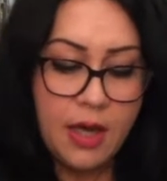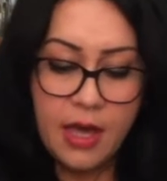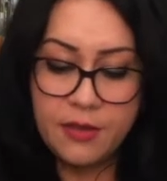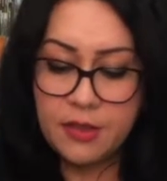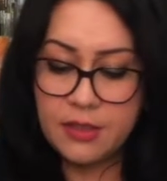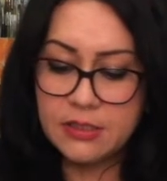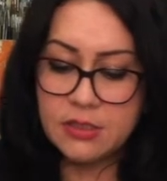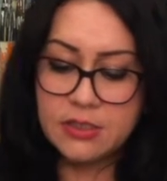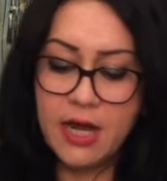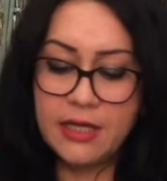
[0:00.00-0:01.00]
And then these are
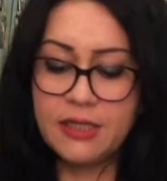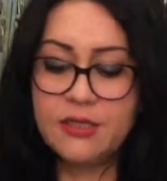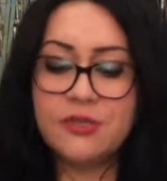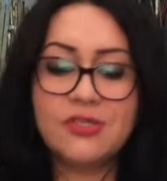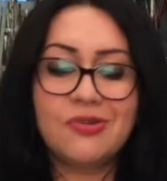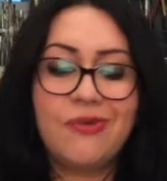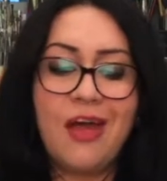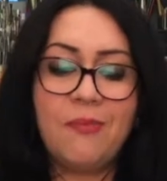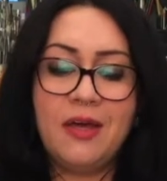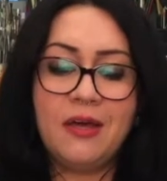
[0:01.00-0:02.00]
tiny little
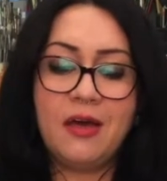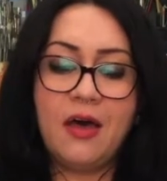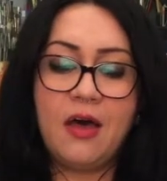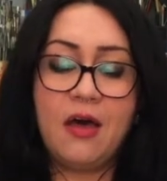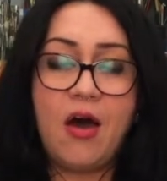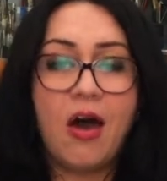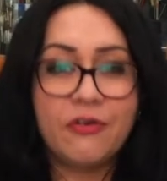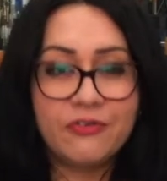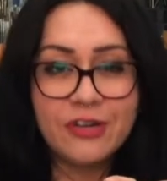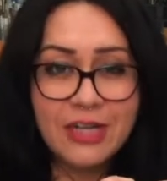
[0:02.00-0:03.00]
ceramic
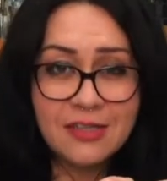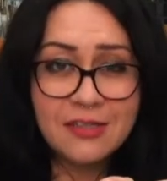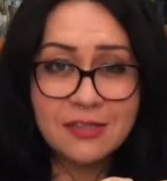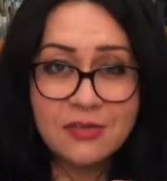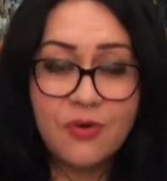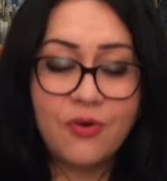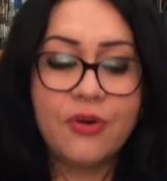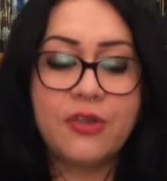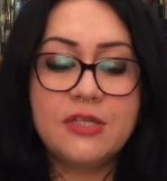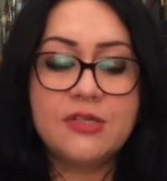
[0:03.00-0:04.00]
offerings, or
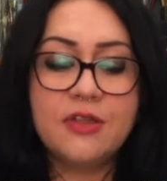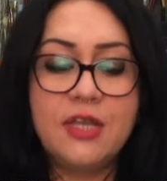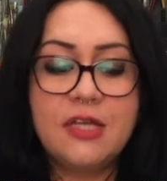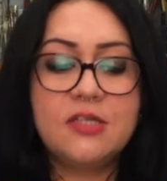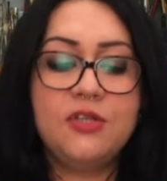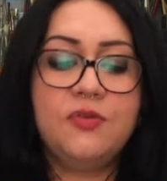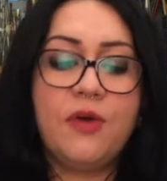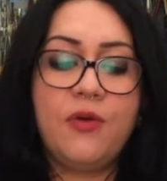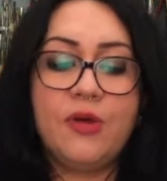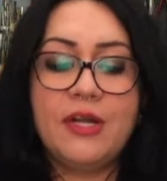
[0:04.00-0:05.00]
these are things that you
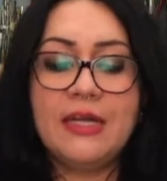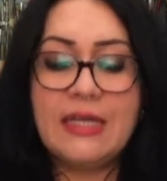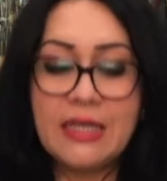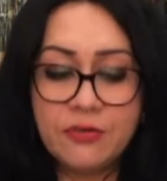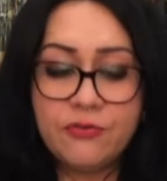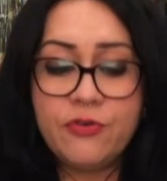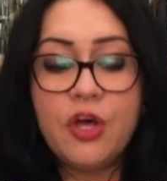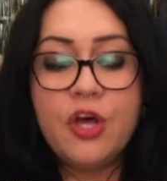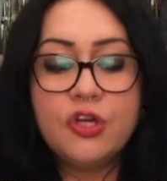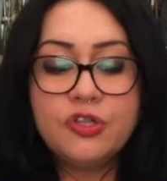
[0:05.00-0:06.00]
might want to give
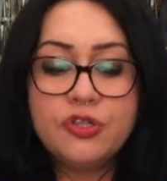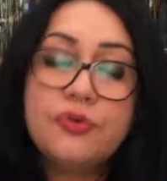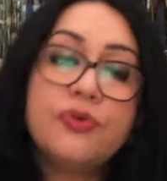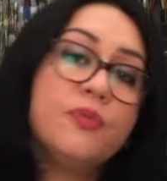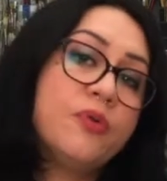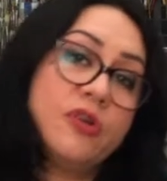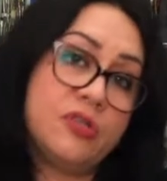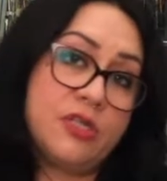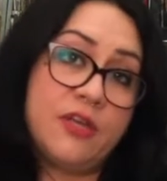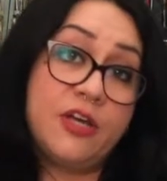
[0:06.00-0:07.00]
to the
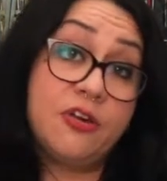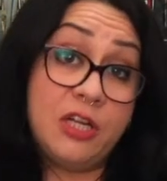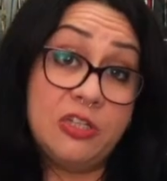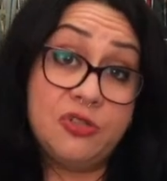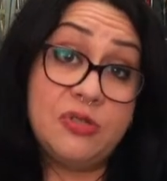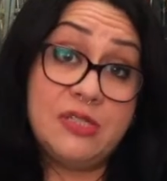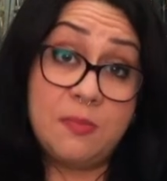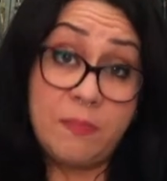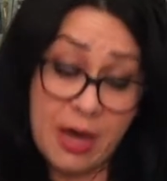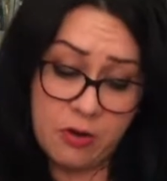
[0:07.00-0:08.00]
person that your nicho is
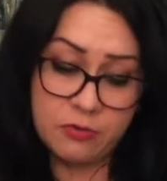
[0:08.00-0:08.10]
about.